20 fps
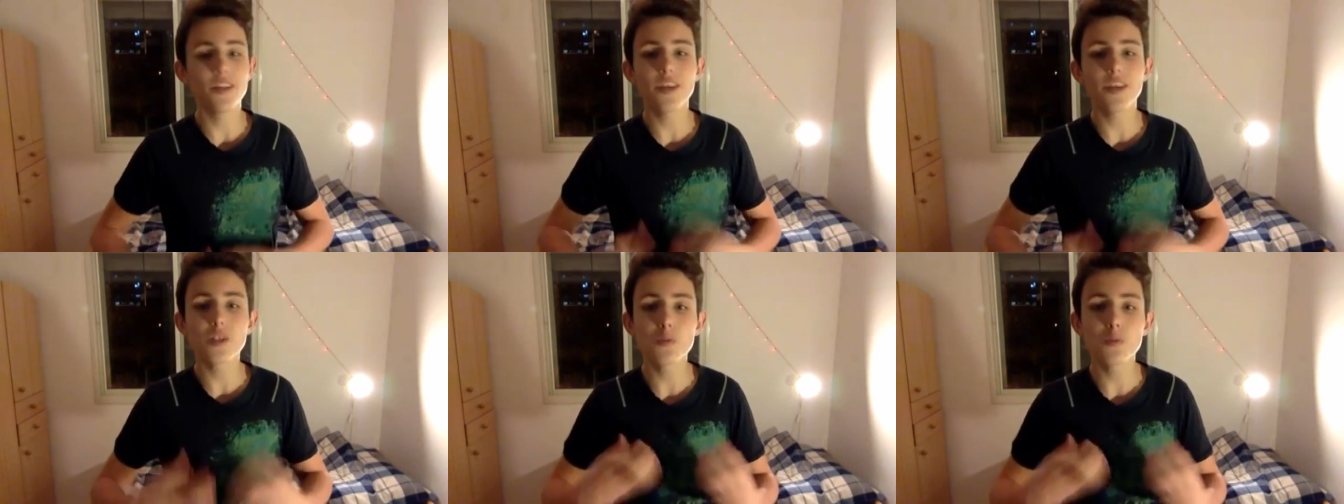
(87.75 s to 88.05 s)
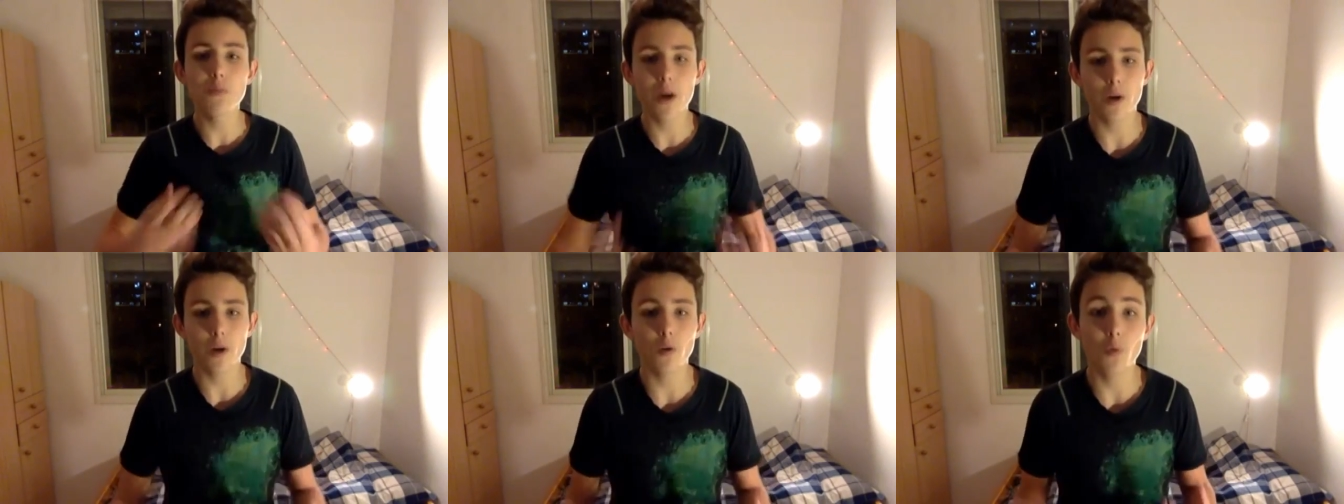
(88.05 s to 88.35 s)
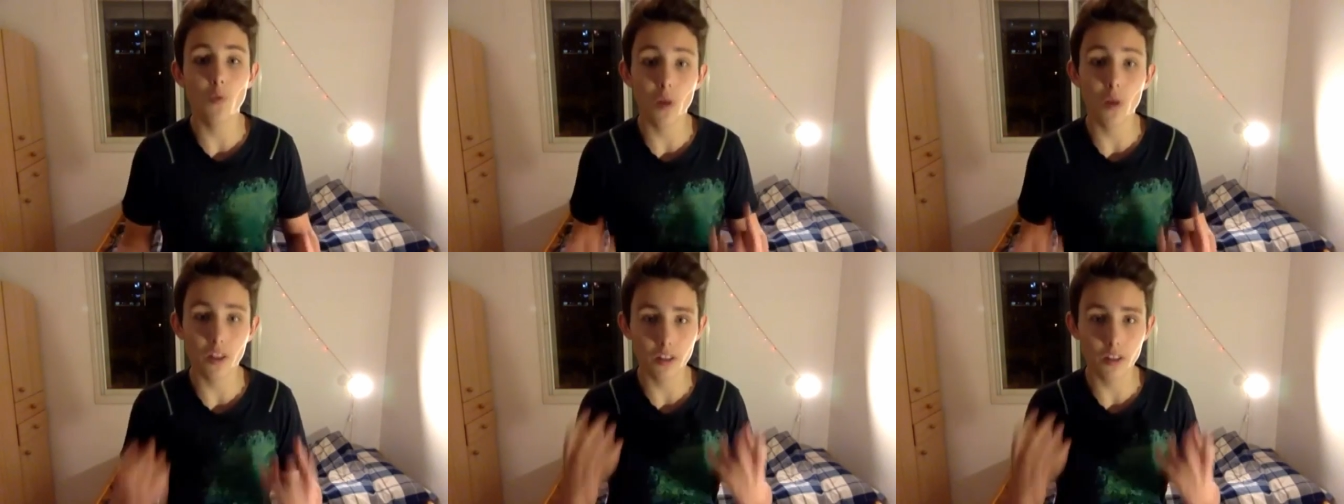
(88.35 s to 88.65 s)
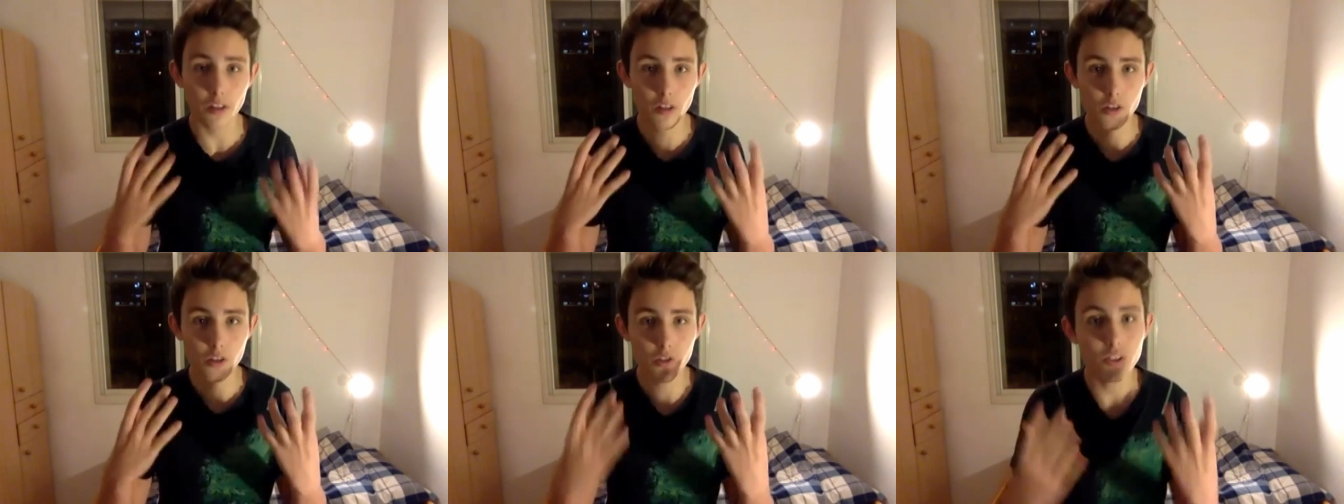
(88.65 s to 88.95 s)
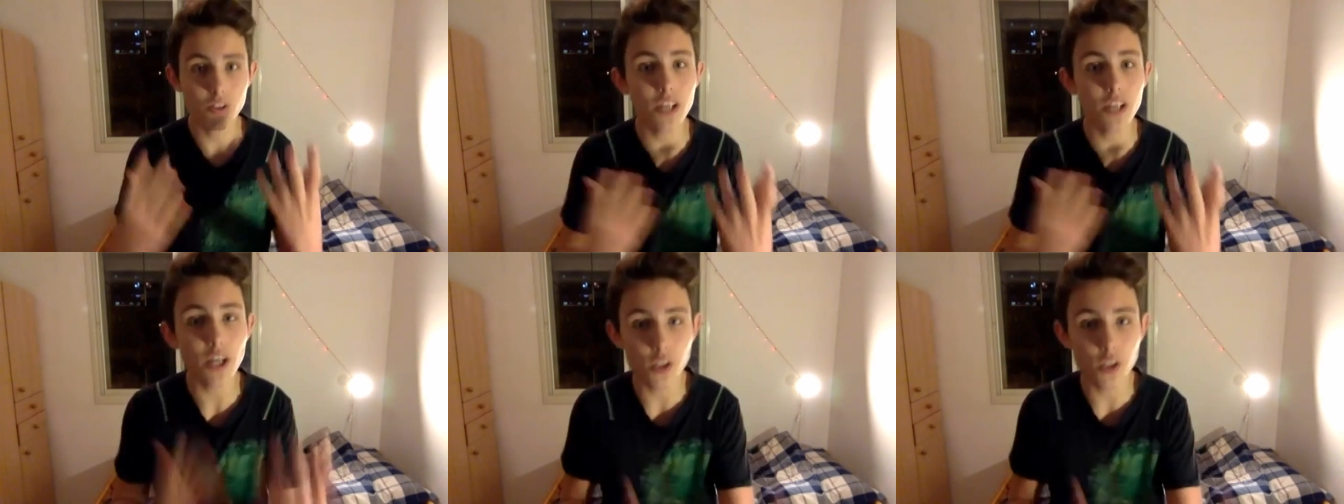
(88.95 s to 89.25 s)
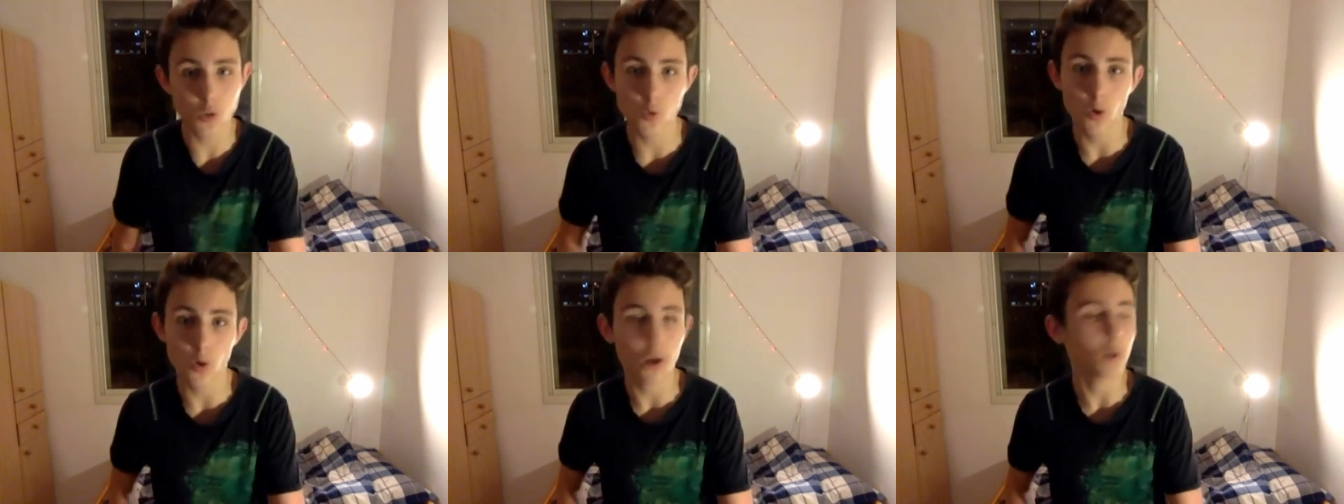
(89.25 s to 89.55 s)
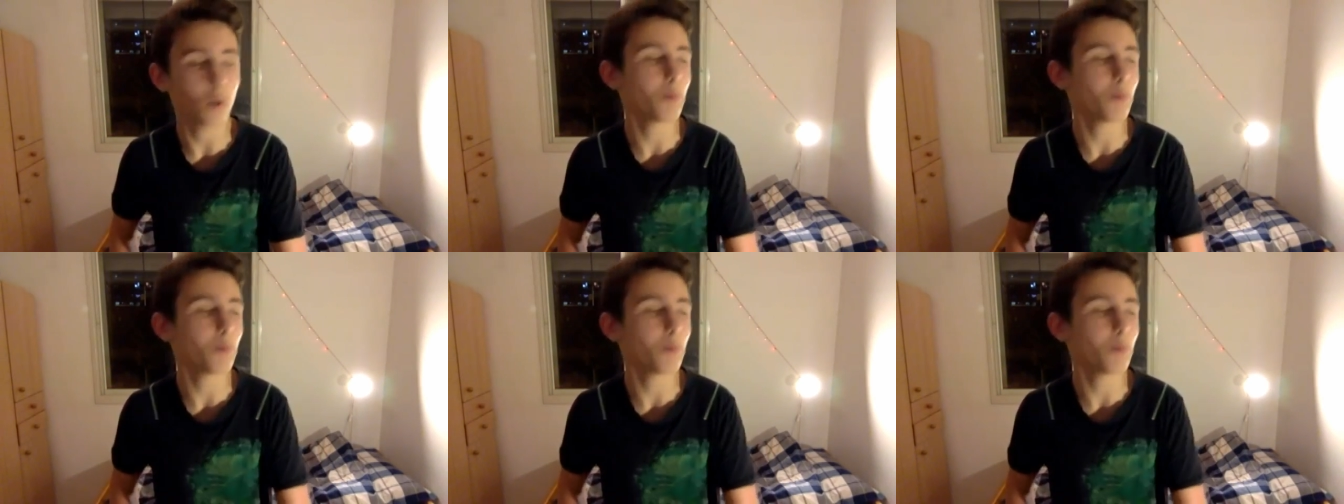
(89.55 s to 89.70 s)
doesn't matter what sex you are,